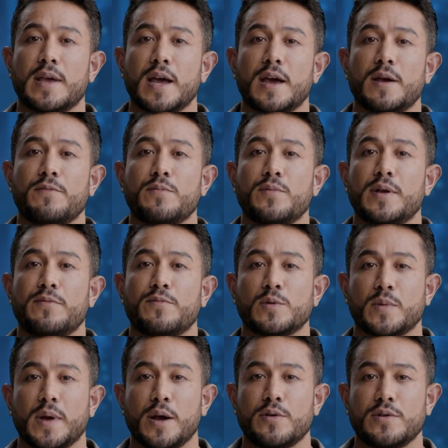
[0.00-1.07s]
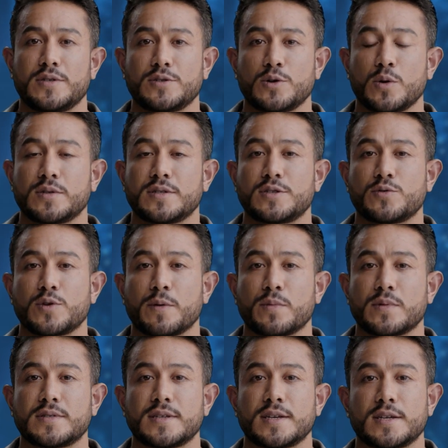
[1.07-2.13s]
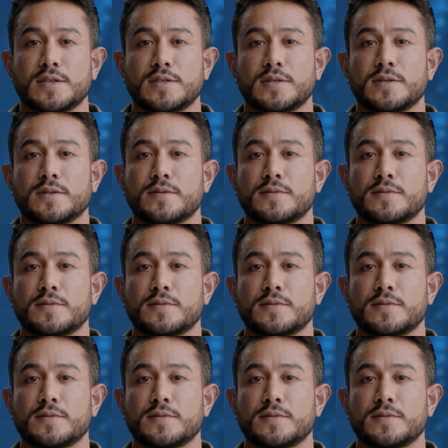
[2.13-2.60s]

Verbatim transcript: and free from errors or discrepancies.